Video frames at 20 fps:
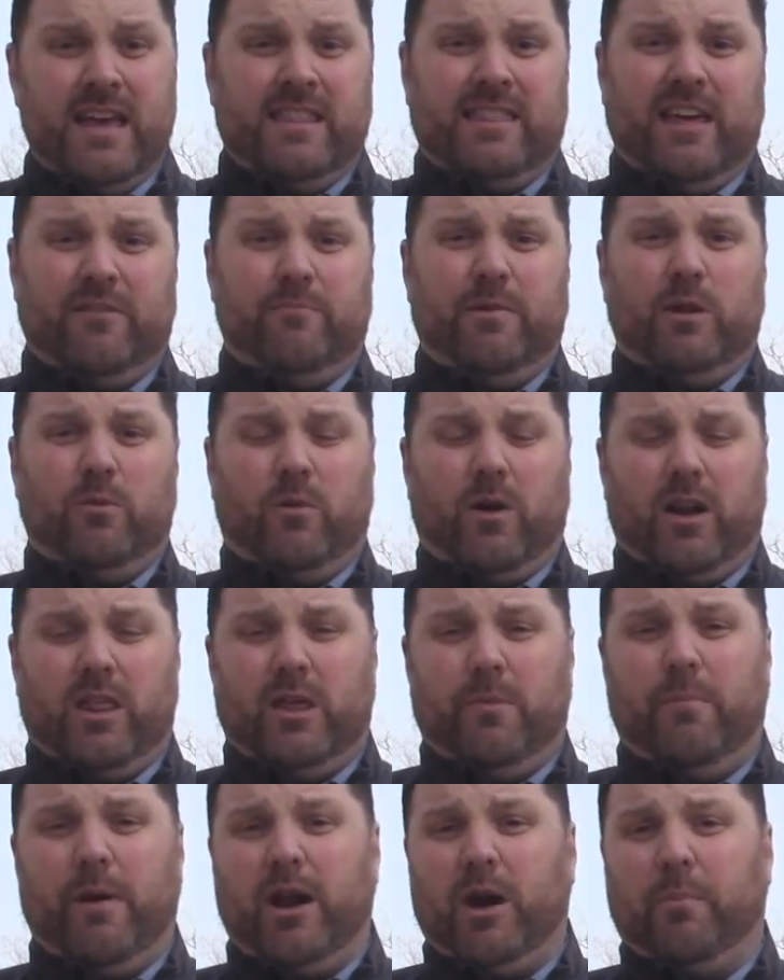they've been one of
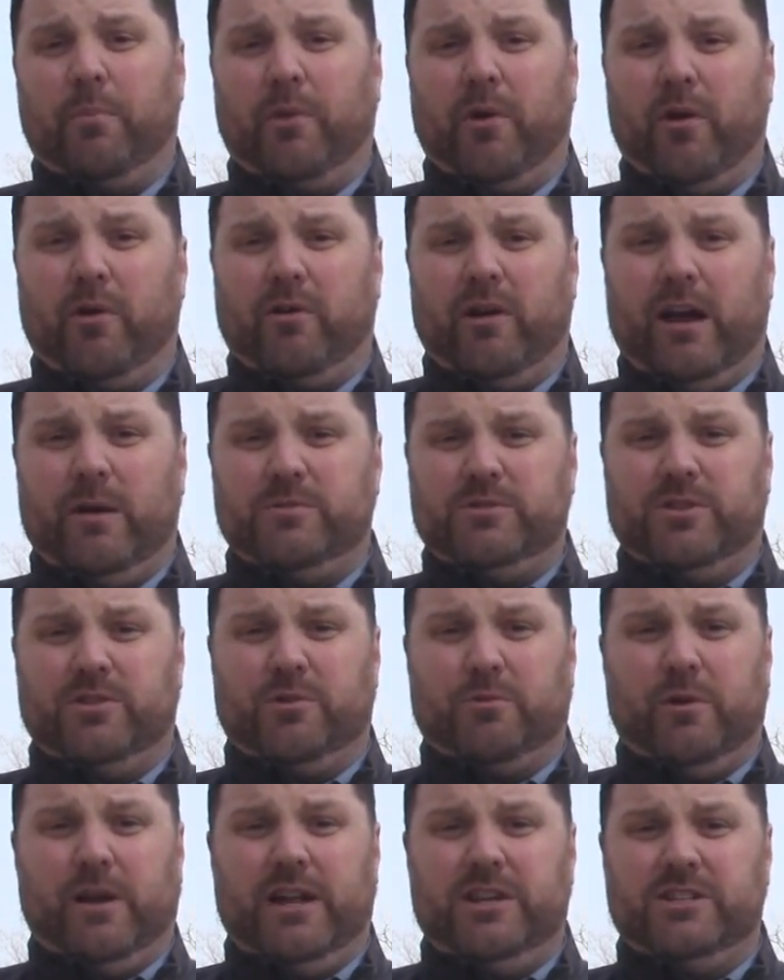the better programs in
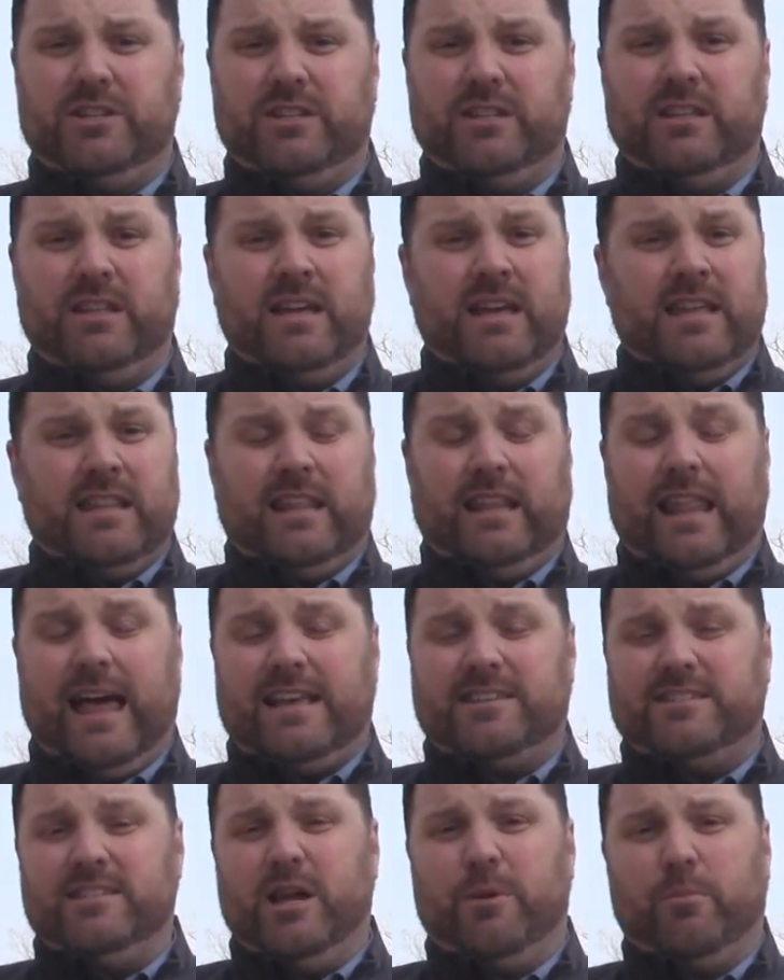the region the
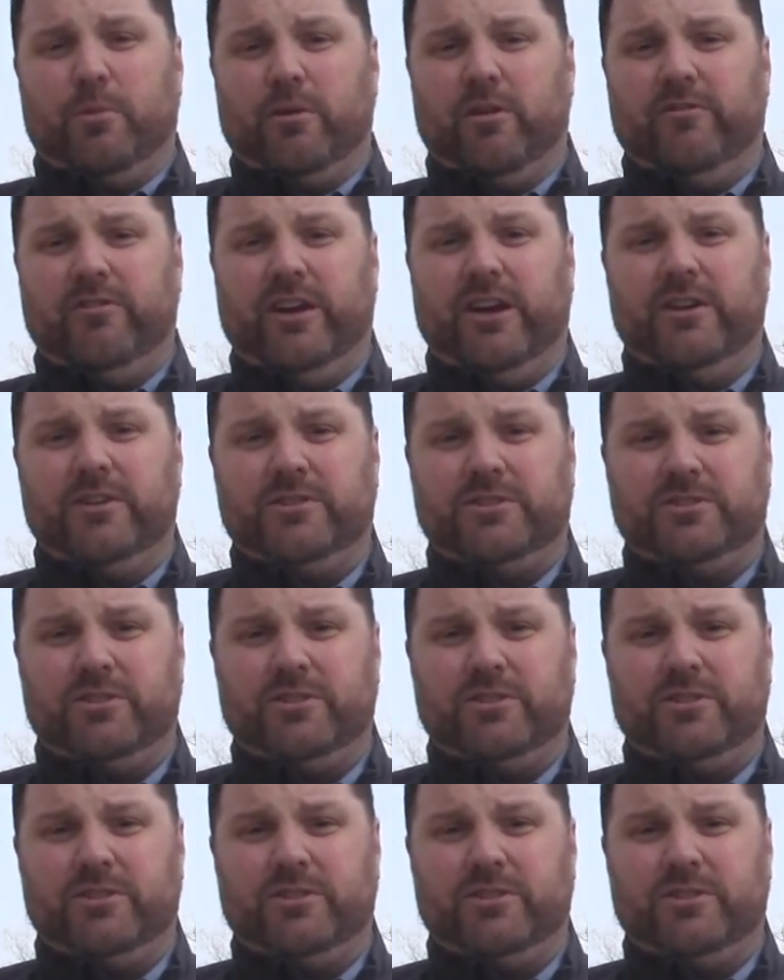last number of years.